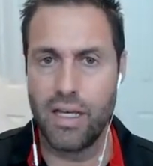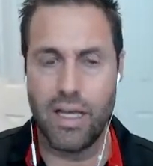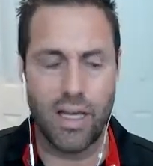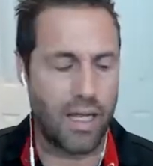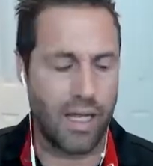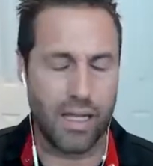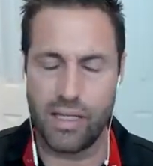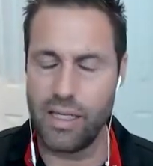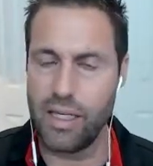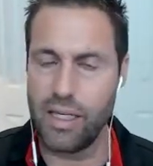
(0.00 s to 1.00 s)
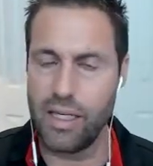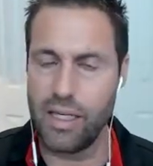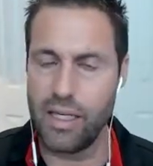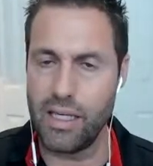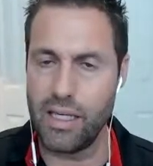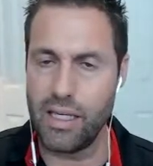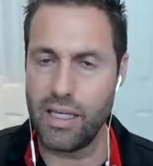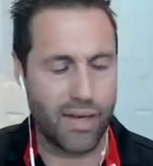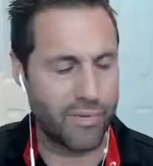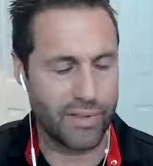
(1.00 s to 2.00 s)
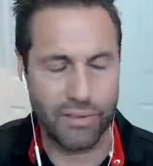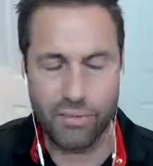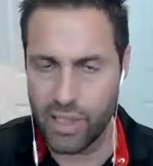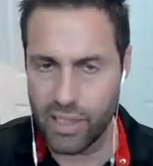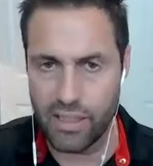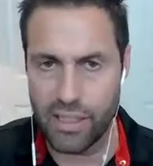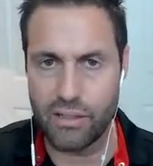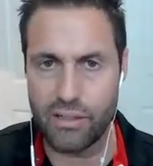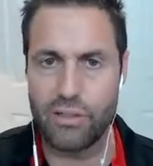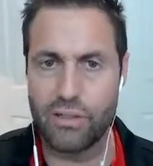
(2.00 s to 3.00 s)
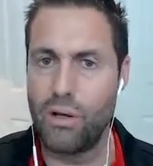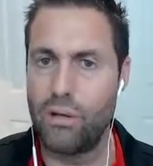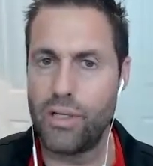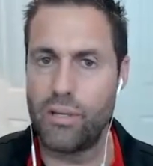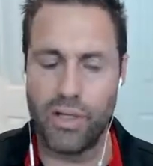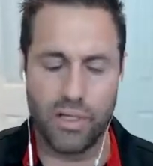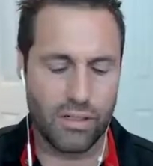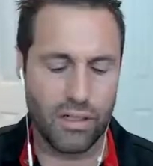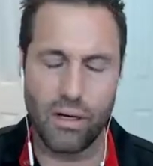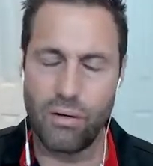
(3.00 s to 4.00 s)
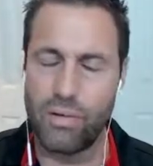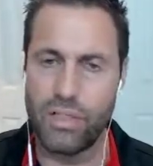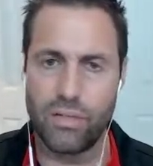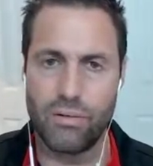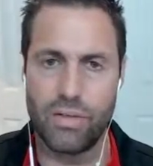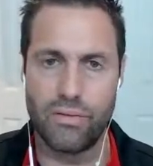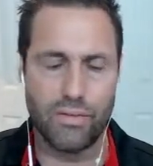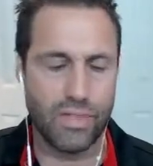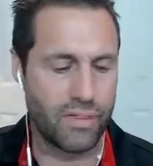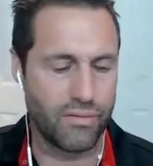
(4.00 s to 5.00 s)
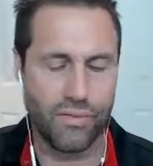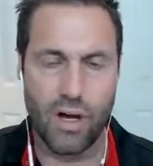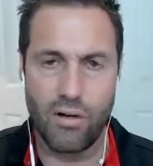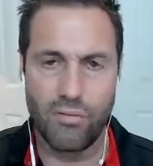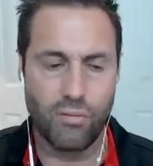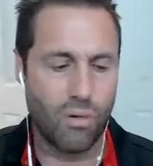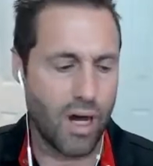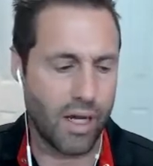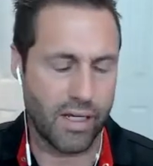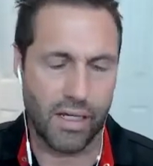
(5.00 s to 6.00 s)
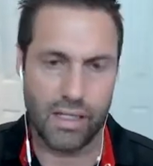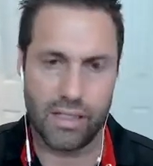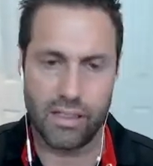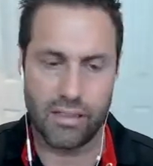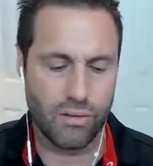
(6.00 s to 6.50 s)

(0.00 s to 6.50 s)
and healing can happen quickly or slowly, but it's always going to involve walking or